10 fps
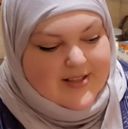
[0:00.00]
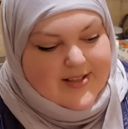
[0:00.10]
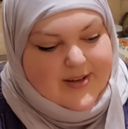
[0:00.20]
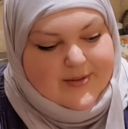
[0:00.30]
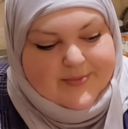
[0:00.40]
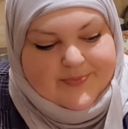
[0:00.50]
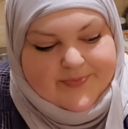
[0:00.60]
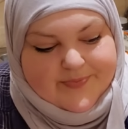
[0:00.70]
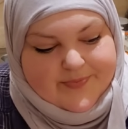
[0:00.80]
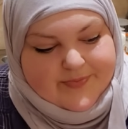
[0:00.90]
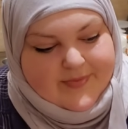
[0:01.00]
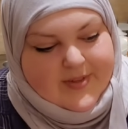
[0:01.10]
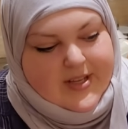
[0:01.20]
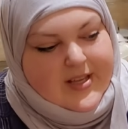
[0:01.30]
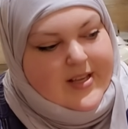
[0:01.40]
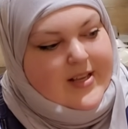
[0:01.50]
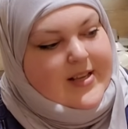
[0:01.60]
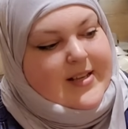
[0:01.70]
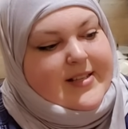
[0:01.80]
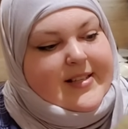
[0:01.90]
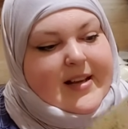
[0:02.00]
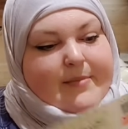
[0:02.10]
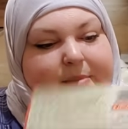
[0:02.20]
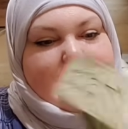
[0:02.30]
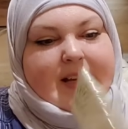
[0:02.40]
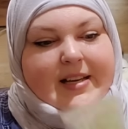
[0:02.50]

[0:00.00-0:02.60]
So, some